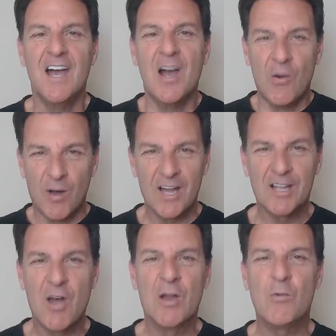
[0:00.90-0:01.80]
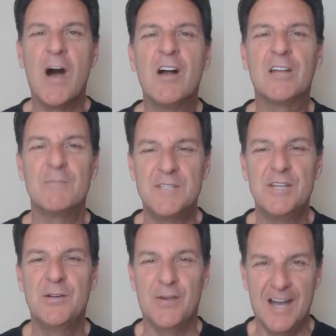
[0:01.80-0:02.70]
Well, hello and welcome
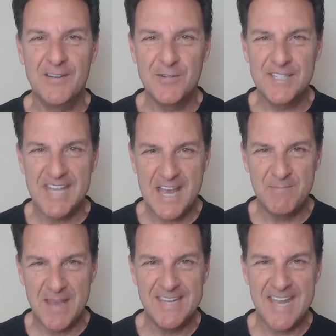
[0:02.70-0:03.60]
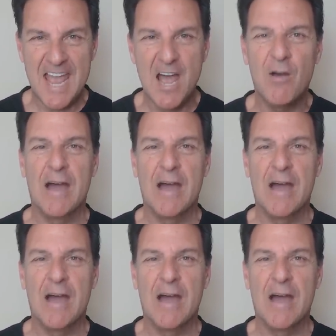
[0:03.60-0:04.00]
to Understand Men Now.